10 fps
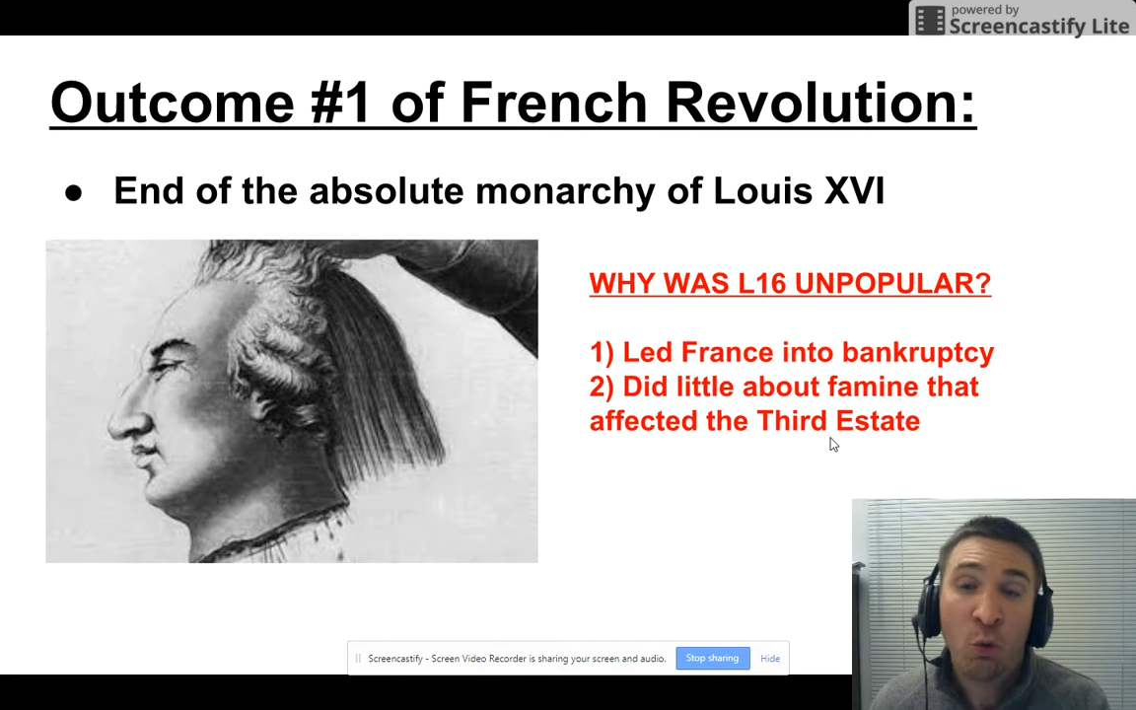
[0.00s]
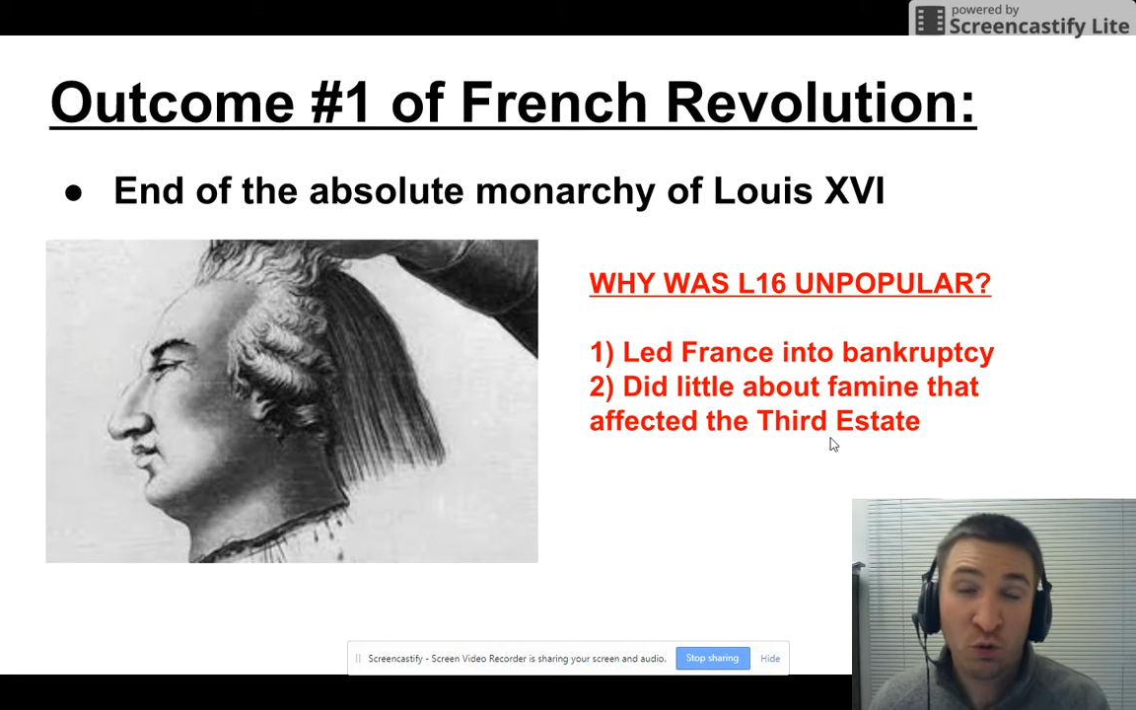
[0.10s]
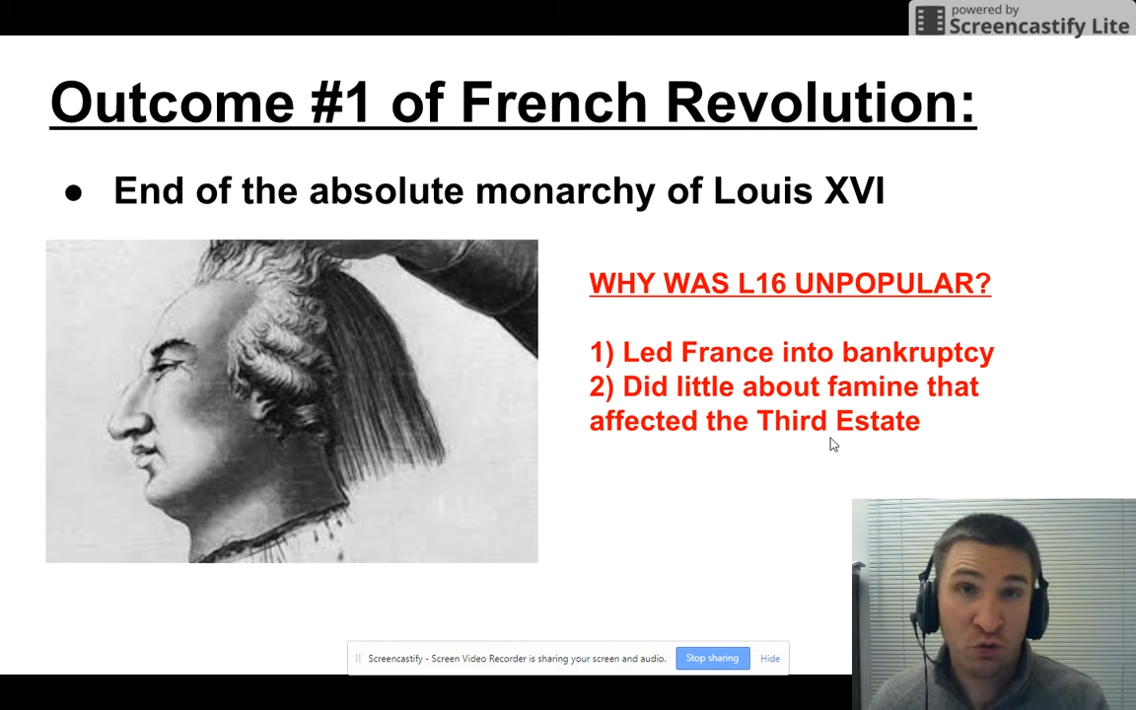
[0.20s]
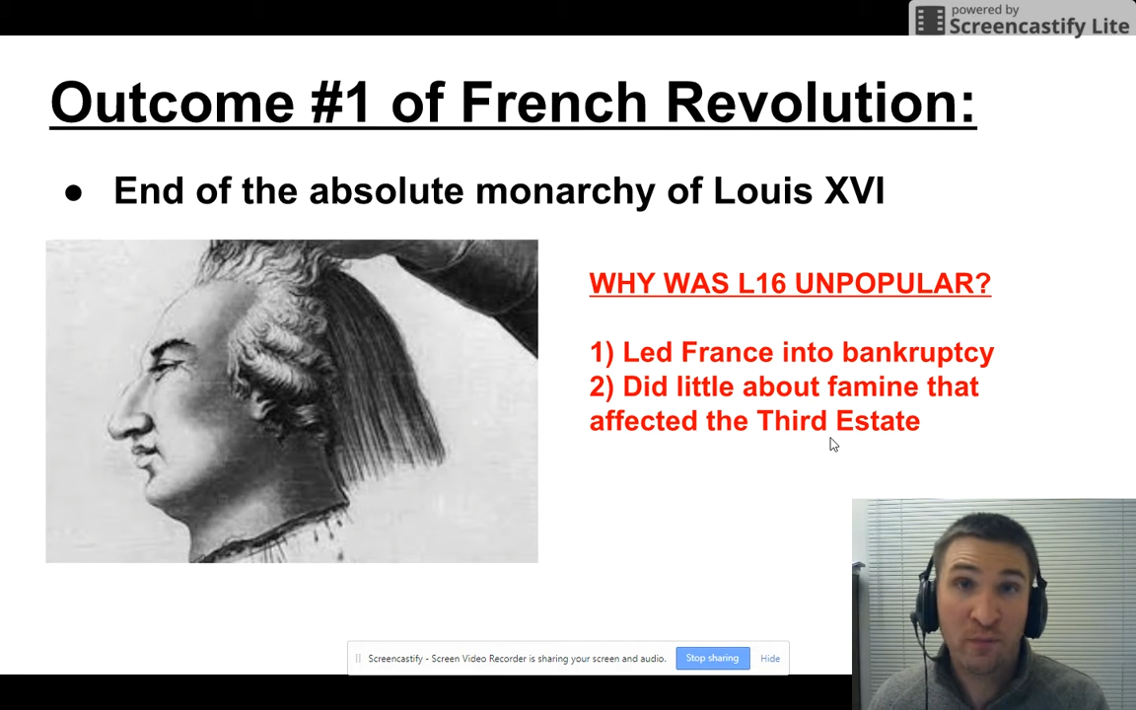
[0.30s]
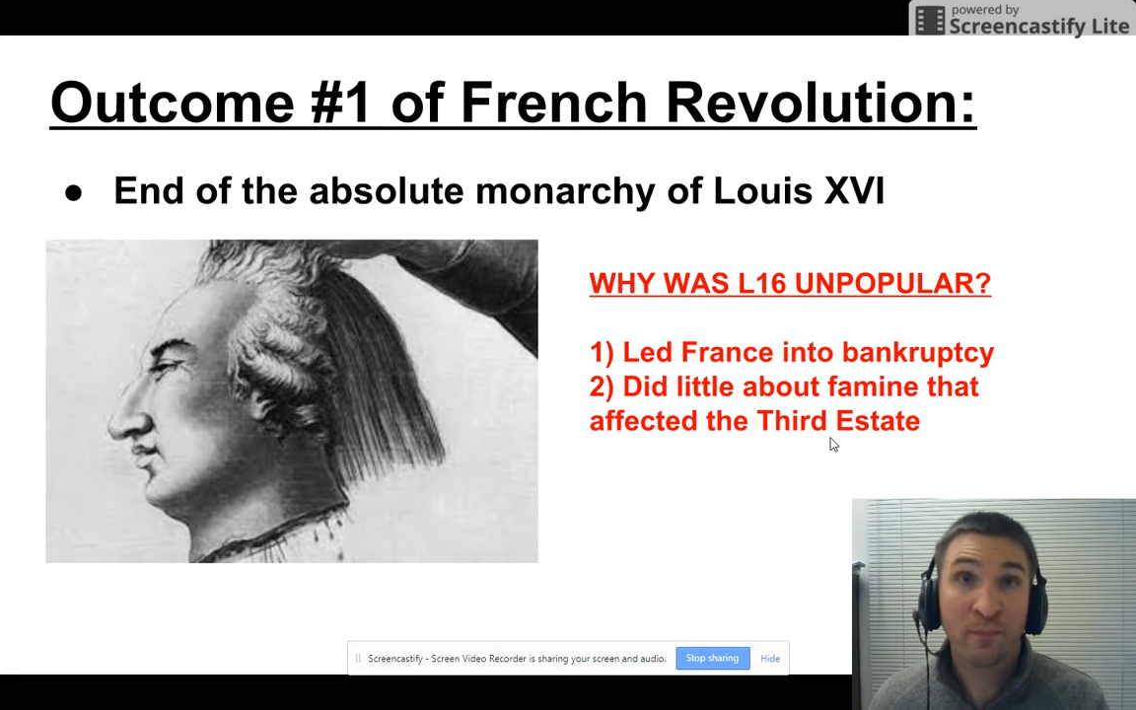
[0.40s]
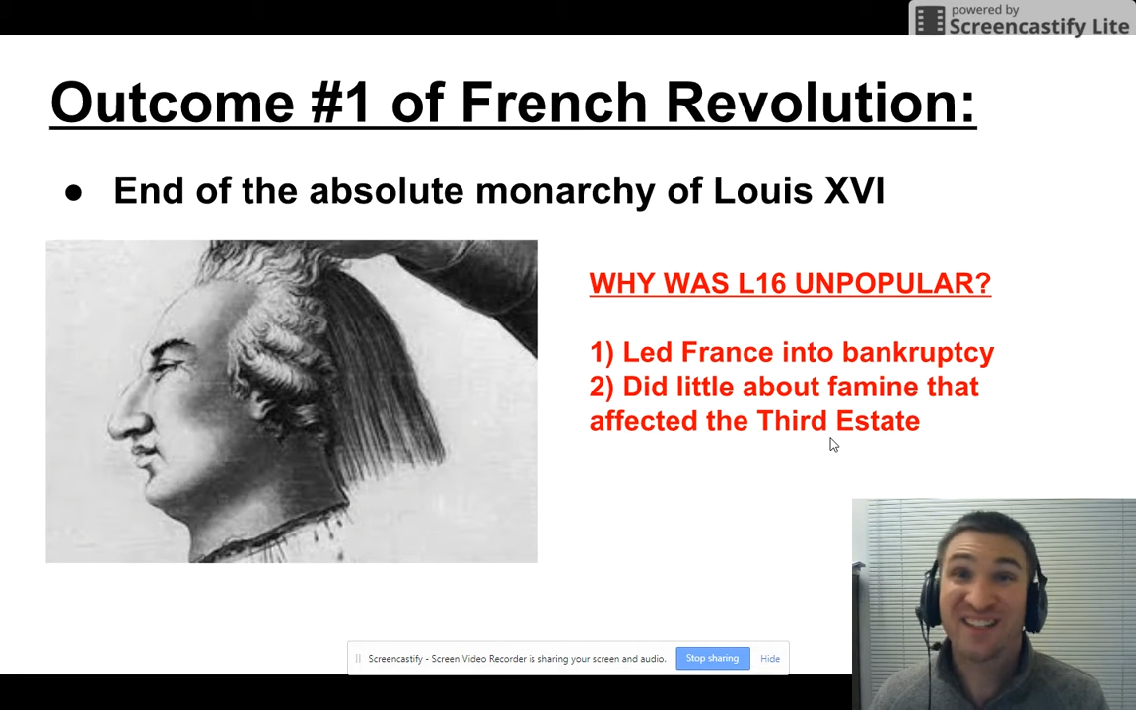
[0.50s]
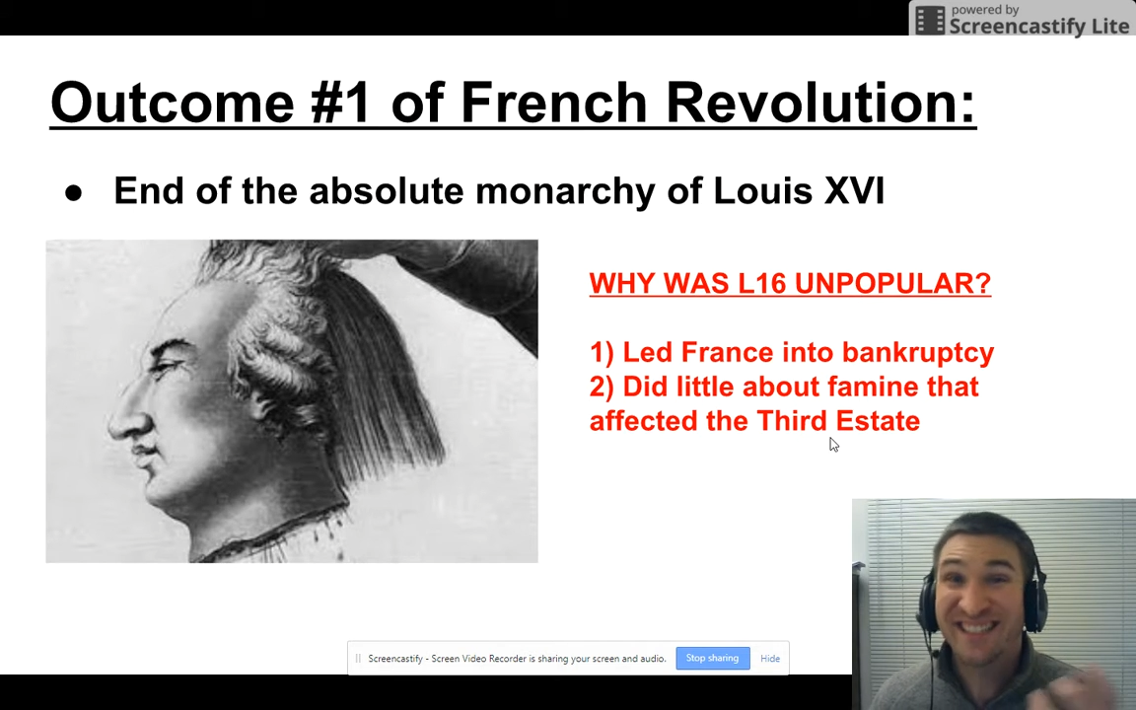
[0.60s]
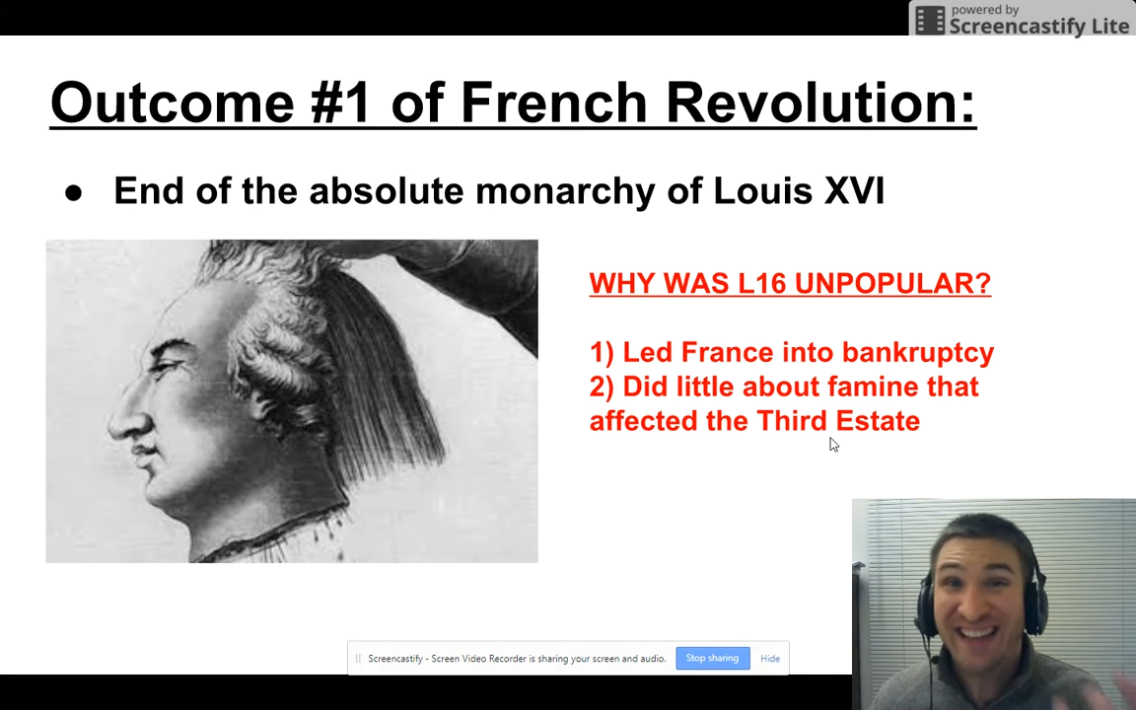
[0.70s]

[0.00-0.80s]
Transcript: which, remember, is